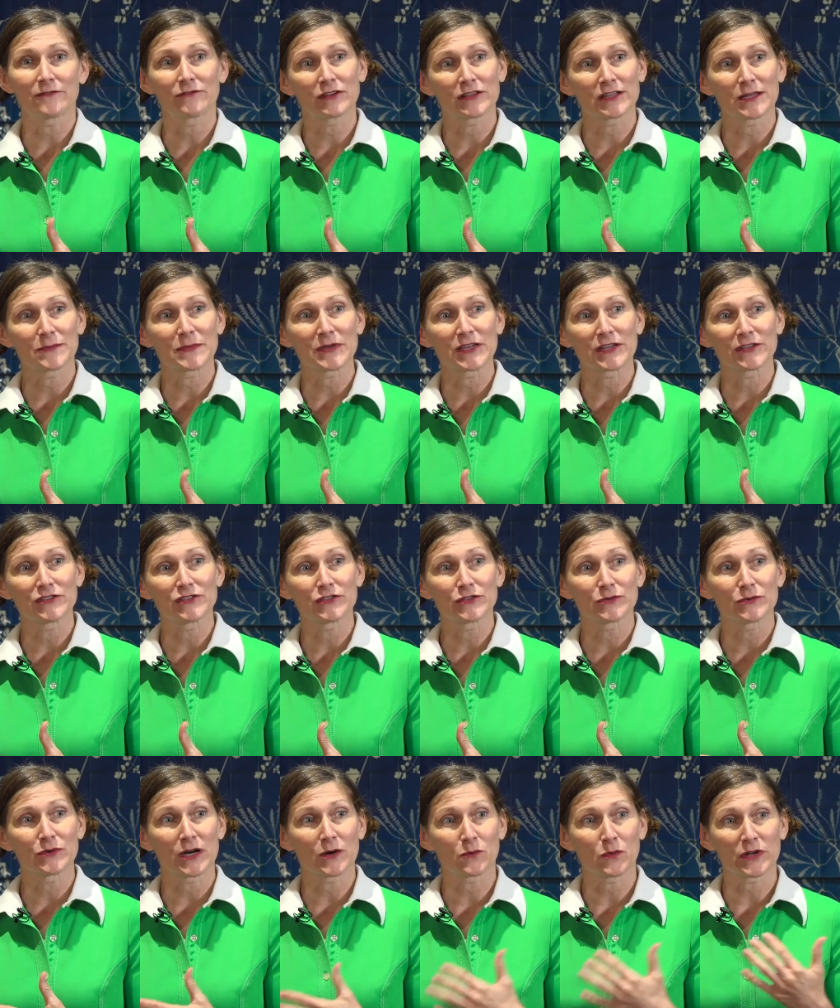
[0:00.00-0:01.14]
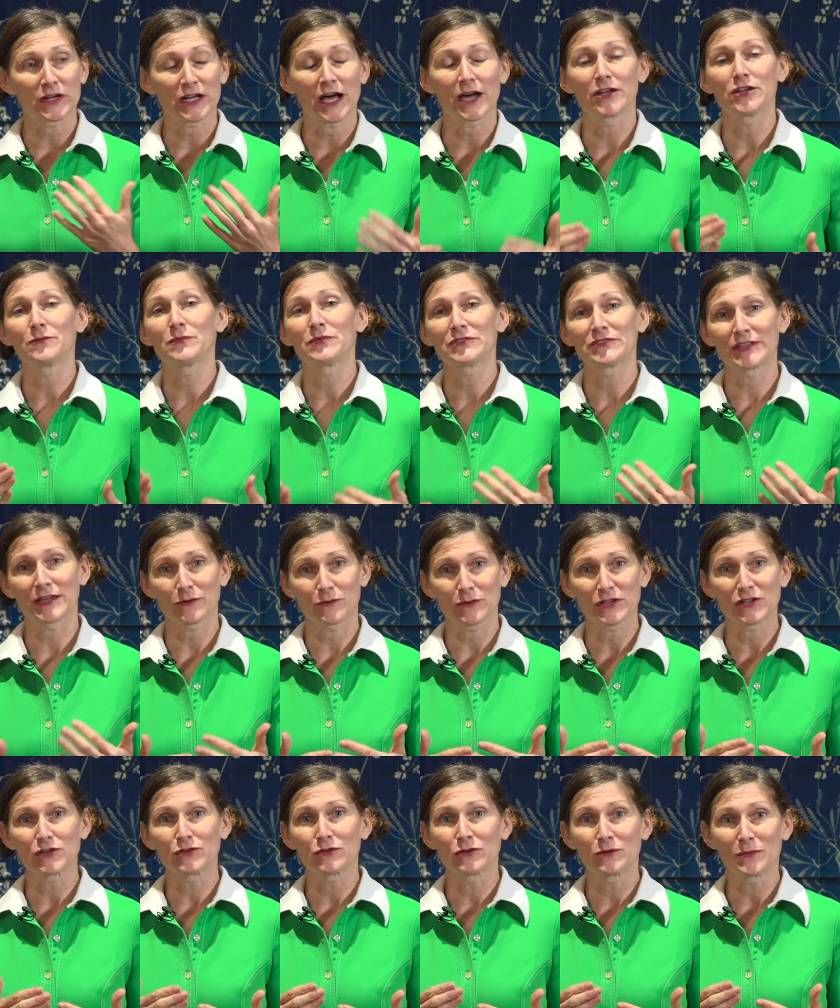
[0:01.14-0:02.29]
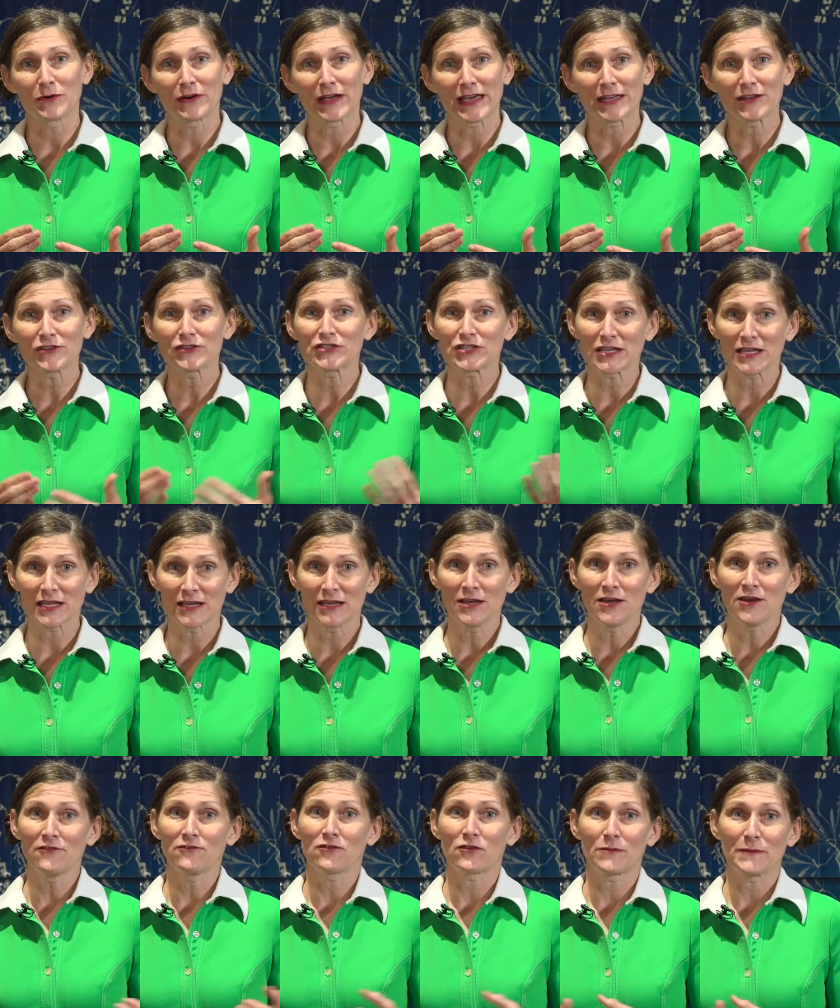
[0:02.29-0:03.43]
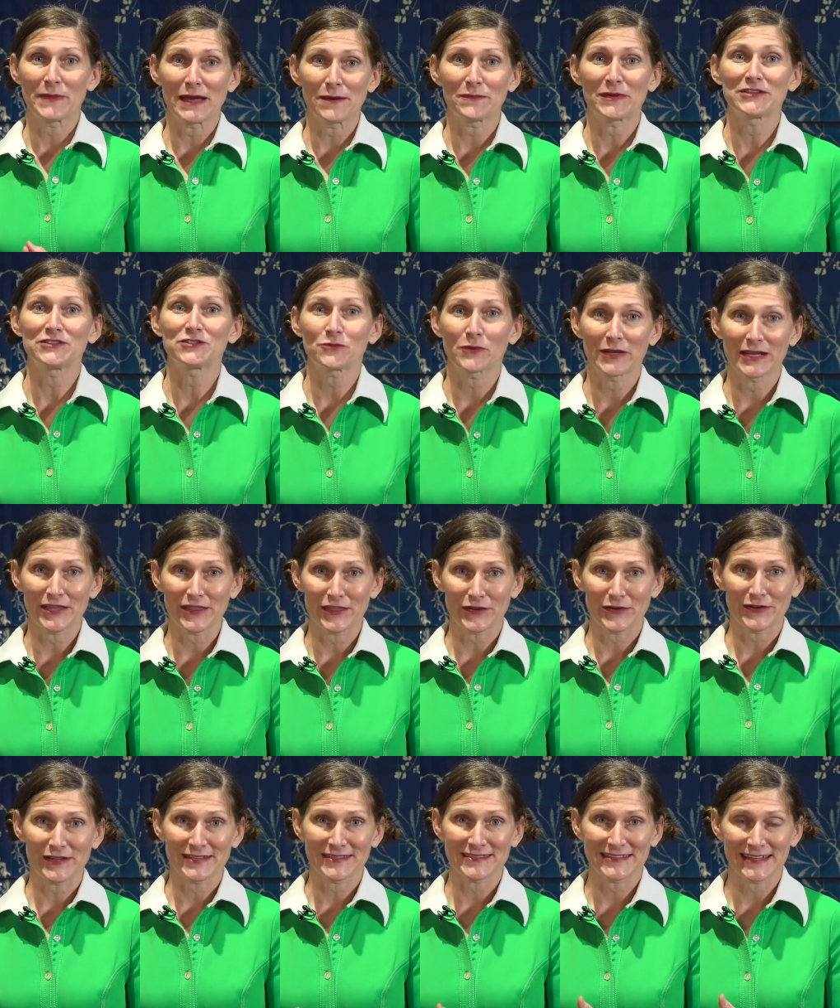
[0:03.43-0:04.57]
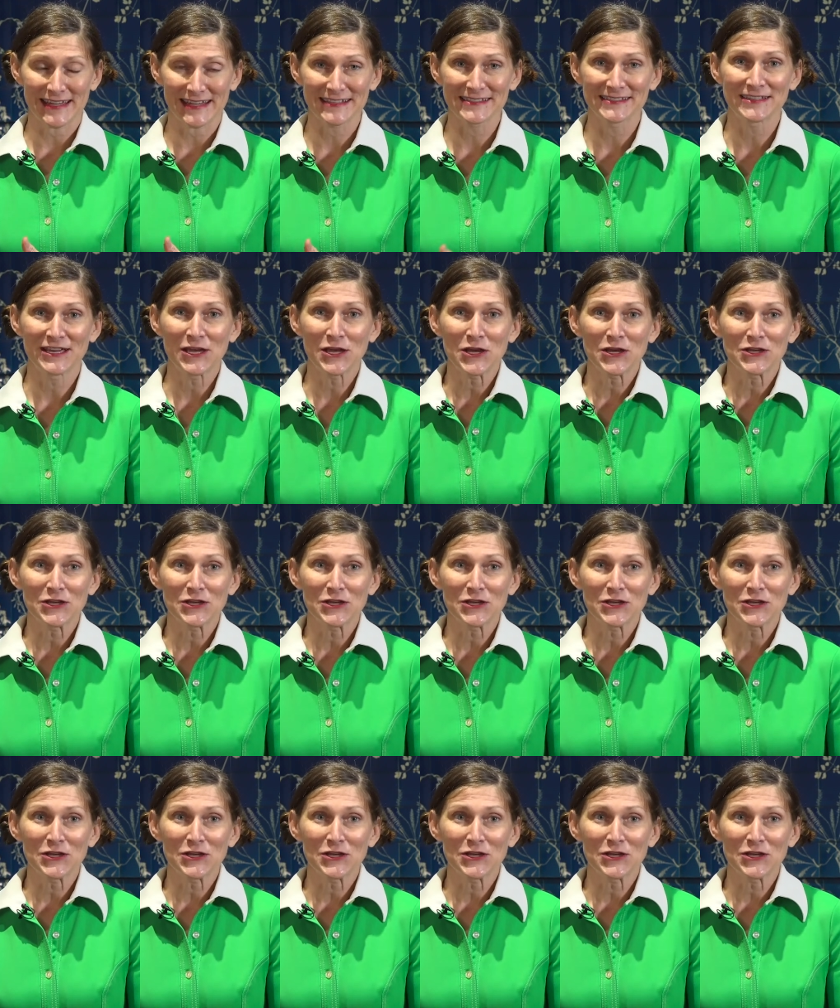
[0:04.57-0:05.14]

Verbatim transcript: of Columbia to a 100% renewable energy format by 2036.